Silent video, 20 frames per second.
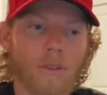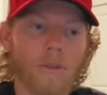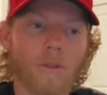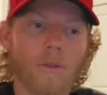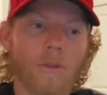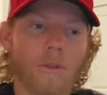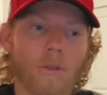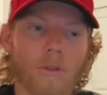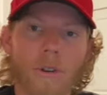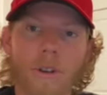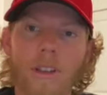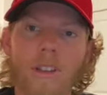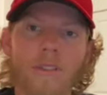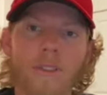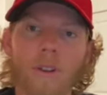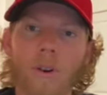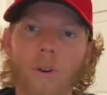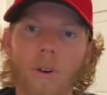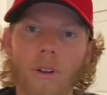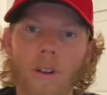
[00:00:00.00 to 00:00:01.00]
or
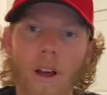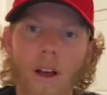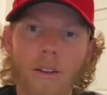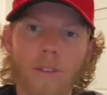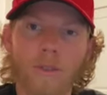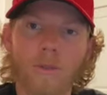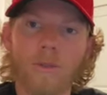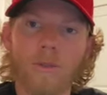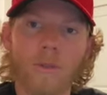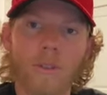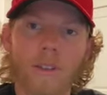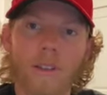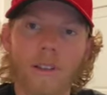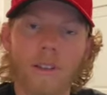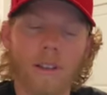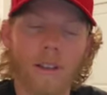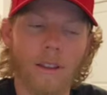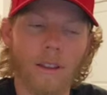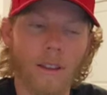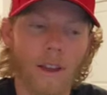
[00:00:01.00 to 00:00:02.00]
even go to law school,
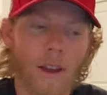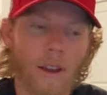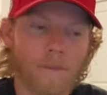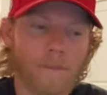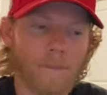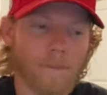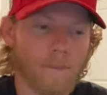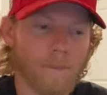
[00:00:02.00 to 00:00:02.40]
things like that.